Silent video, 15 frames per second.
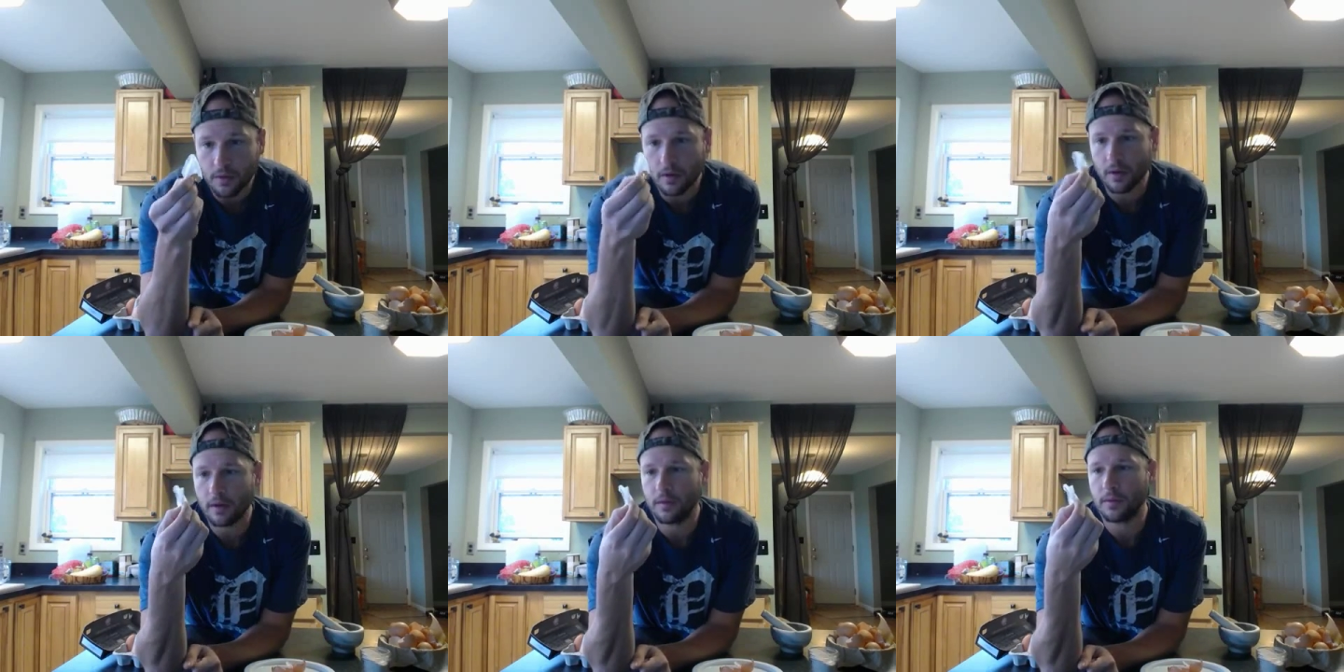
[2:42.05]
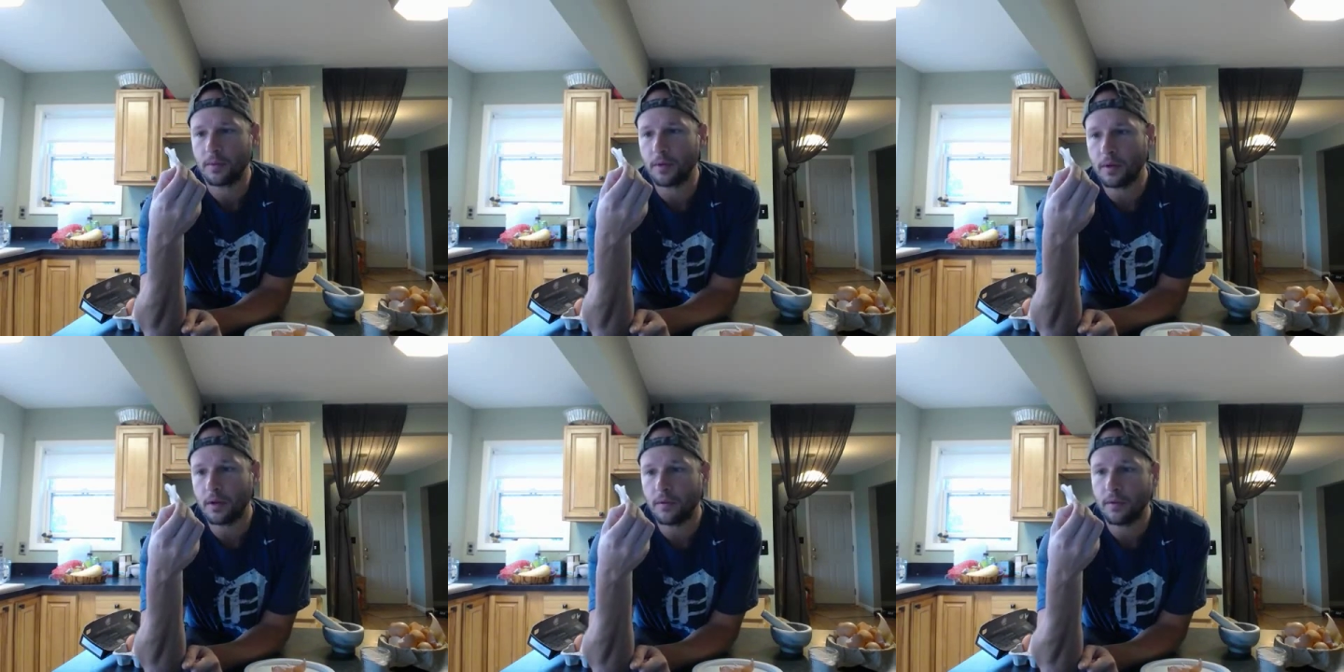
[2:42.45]
So it's
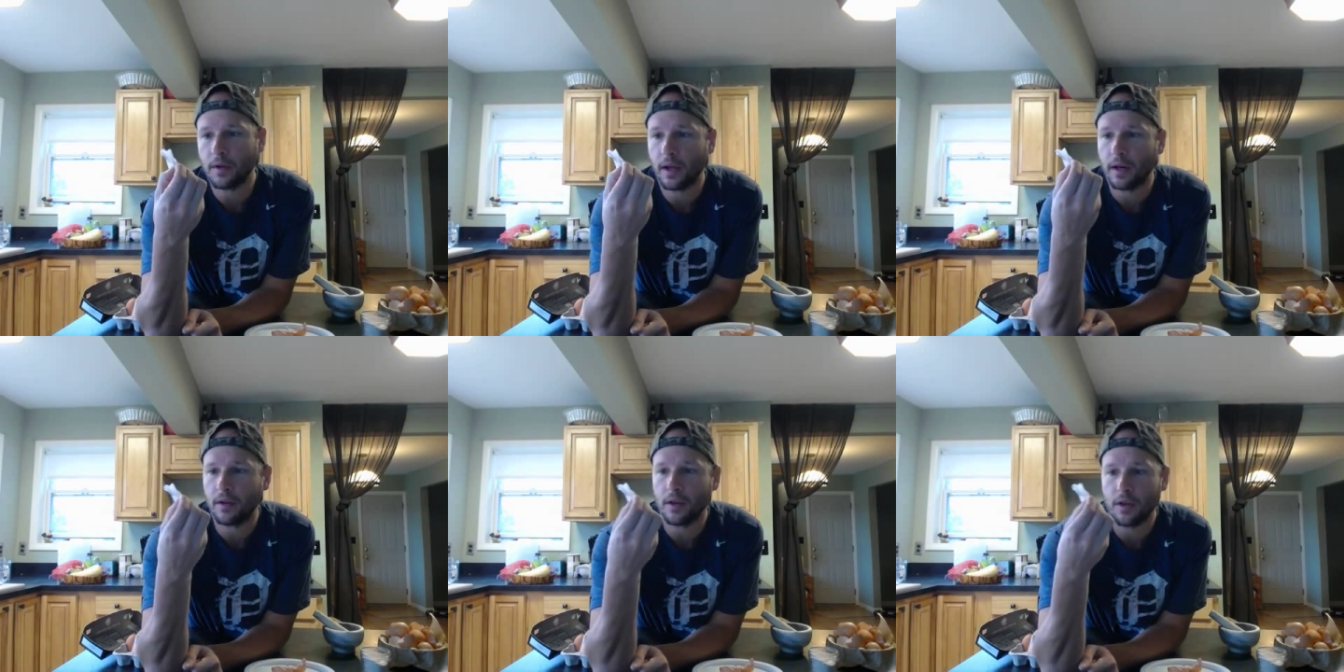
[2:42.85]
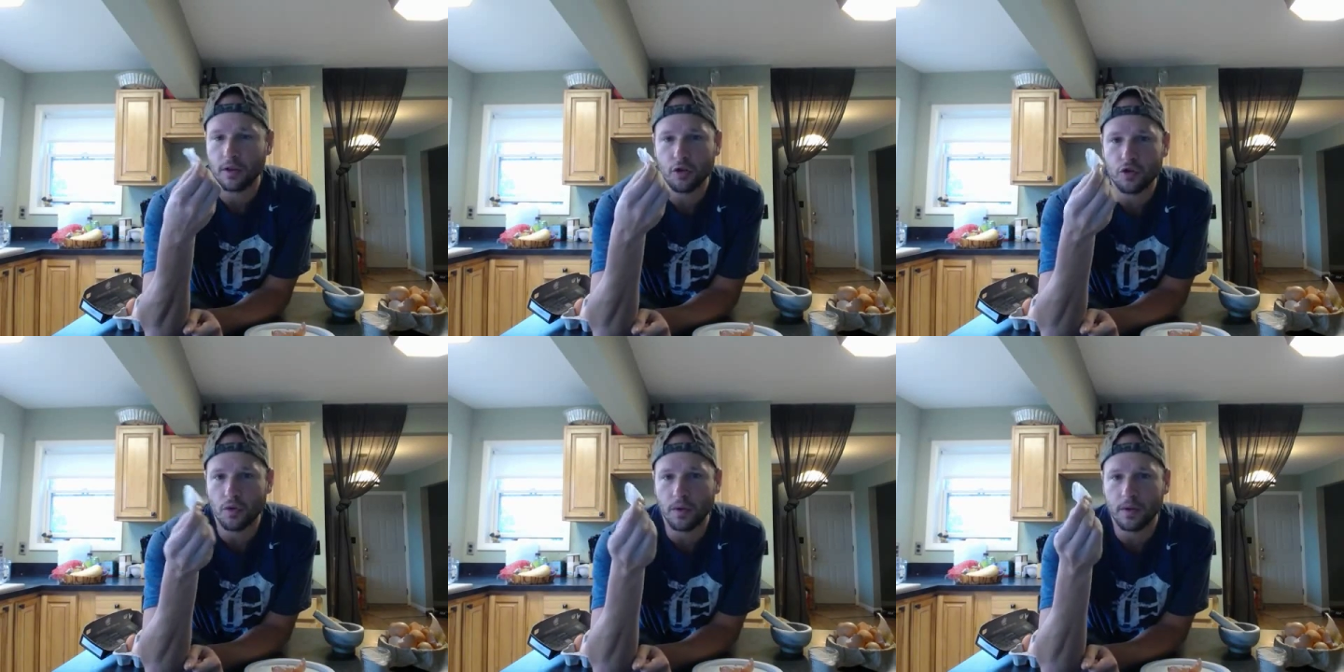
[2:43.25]
really good for kind of like
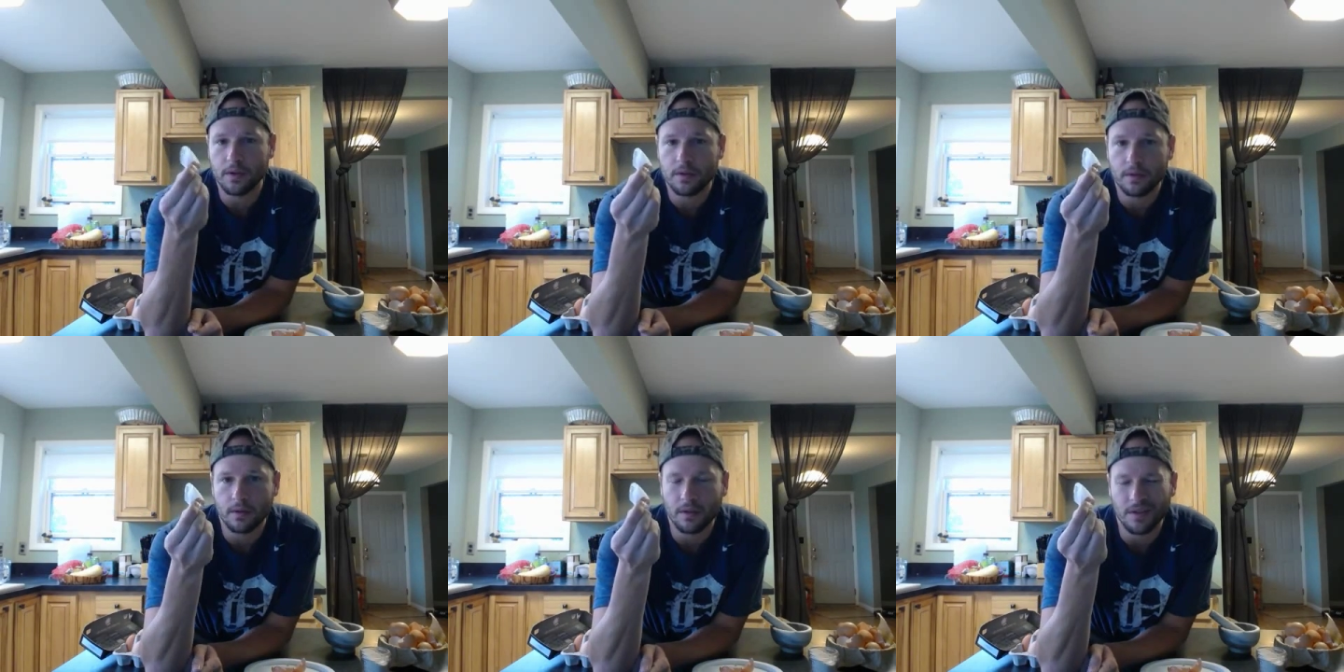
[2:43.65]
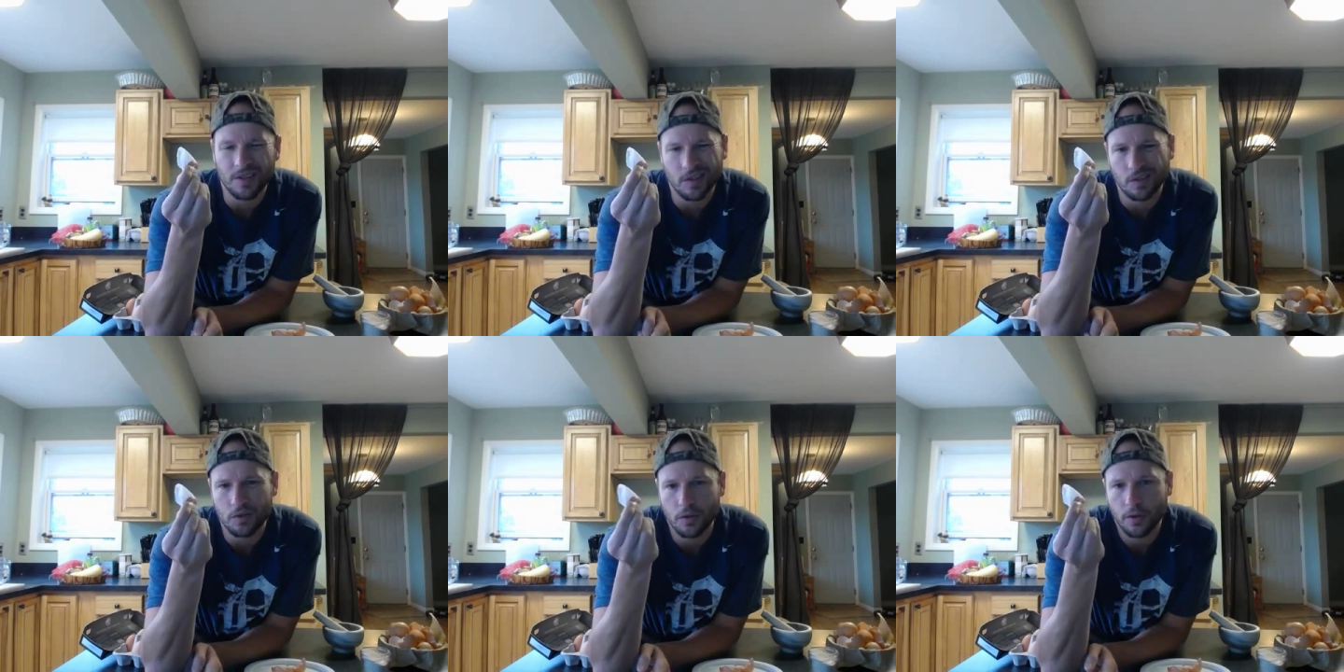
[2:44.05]
the joints. So
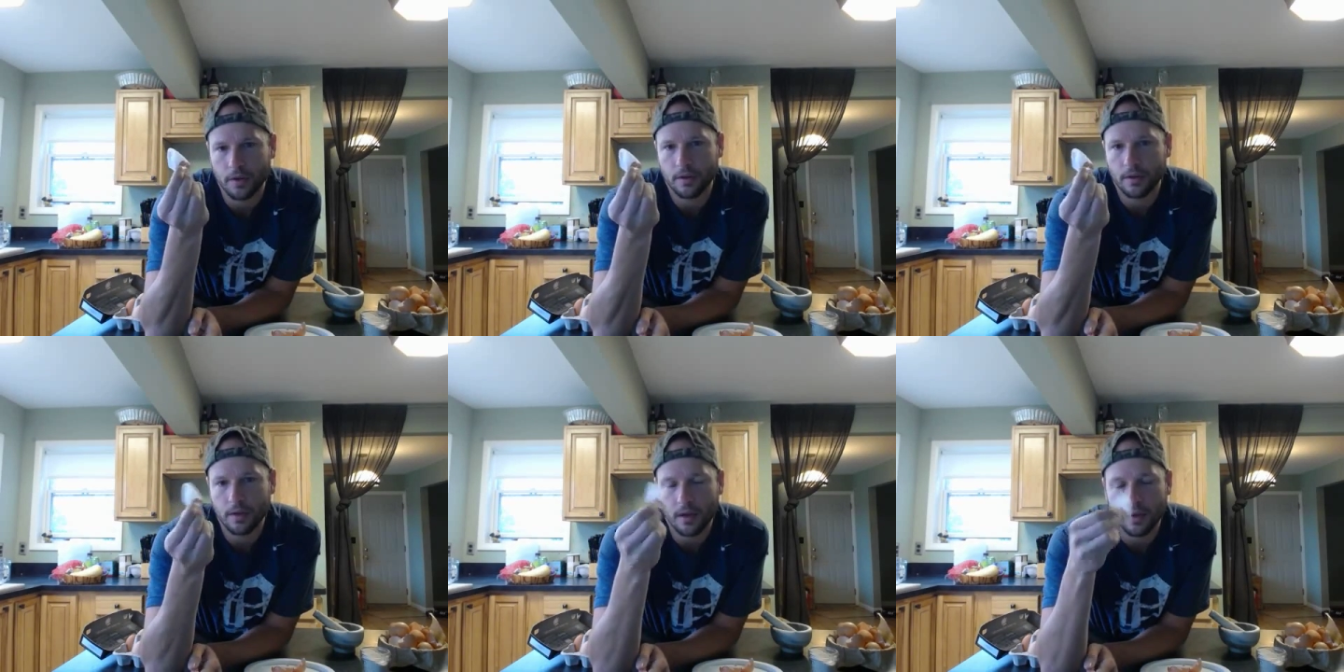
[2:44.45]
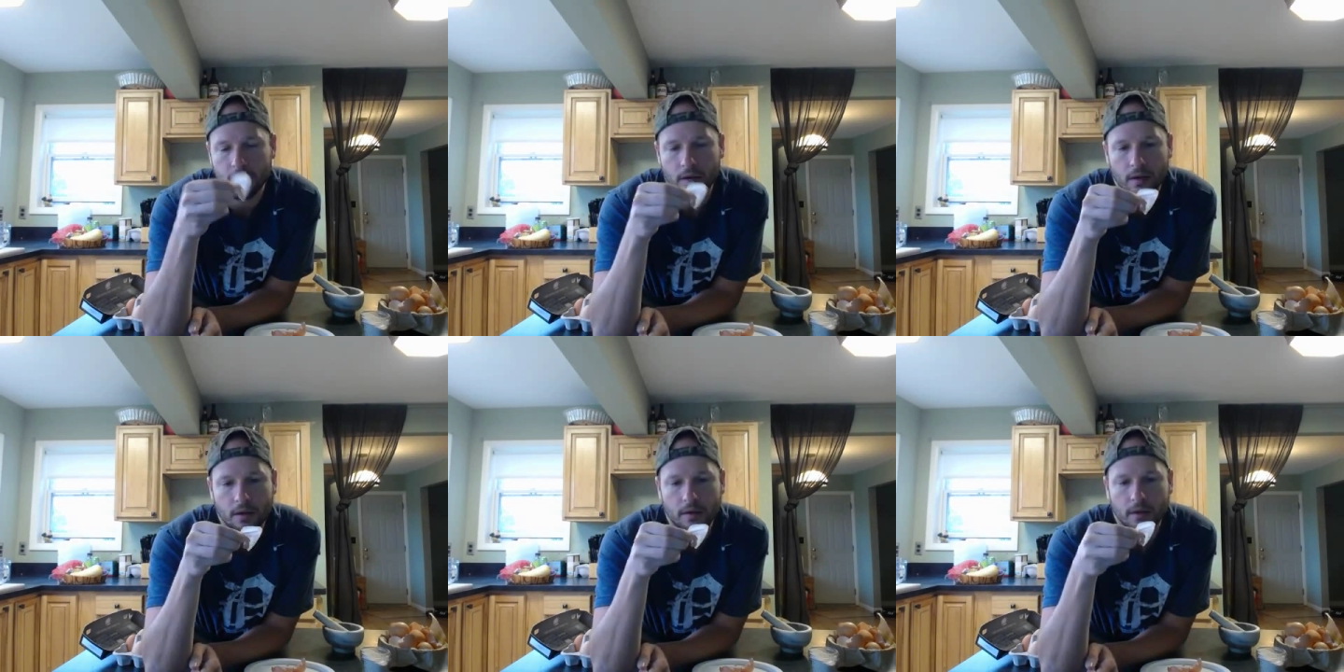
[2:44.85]
there's chondroitin in it
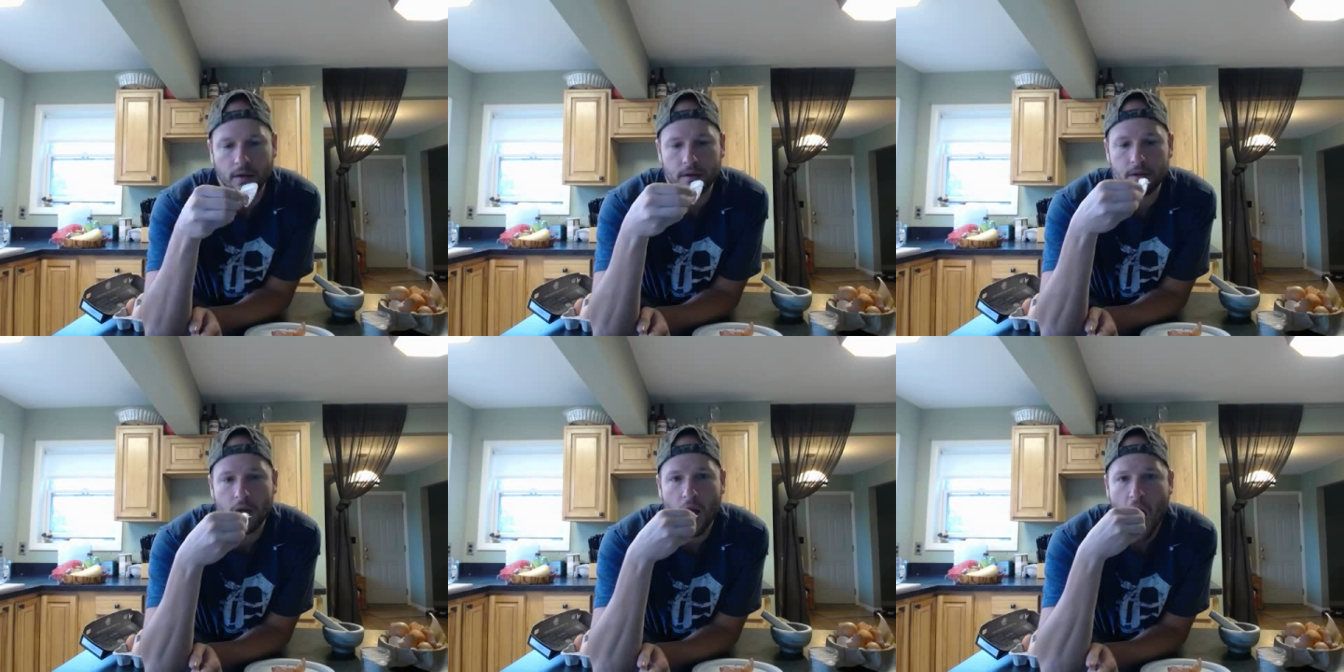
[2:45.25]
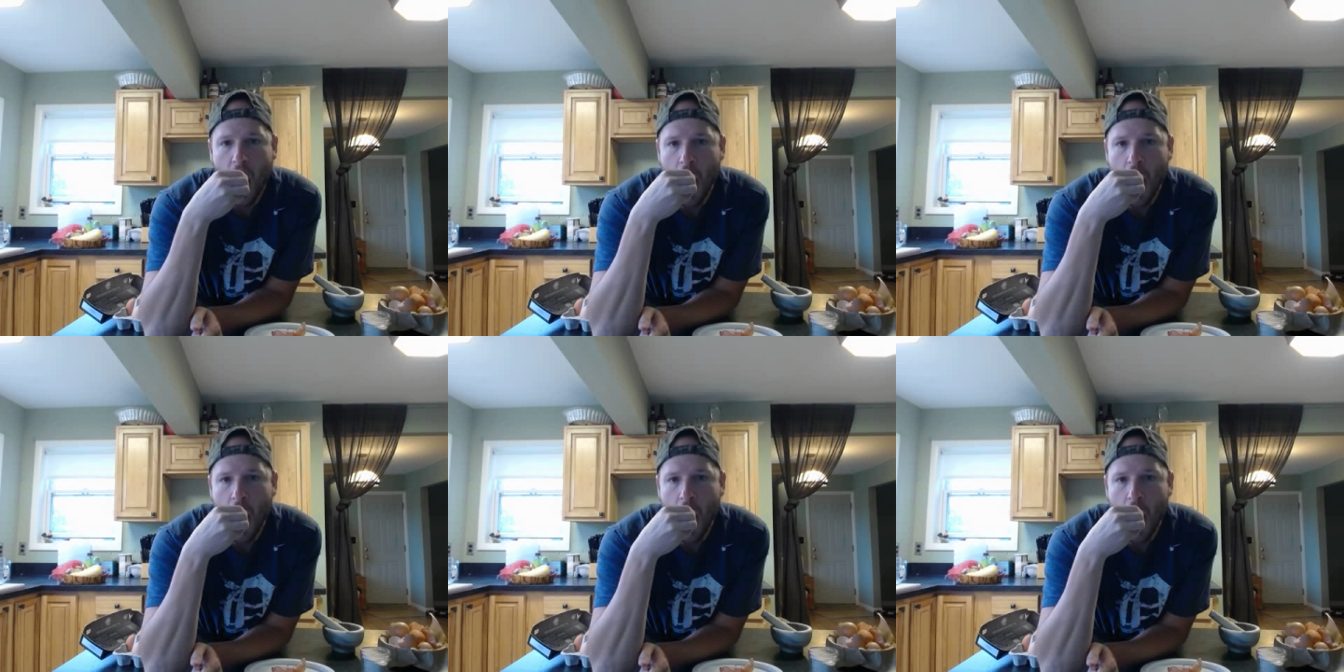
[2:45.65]
and other things.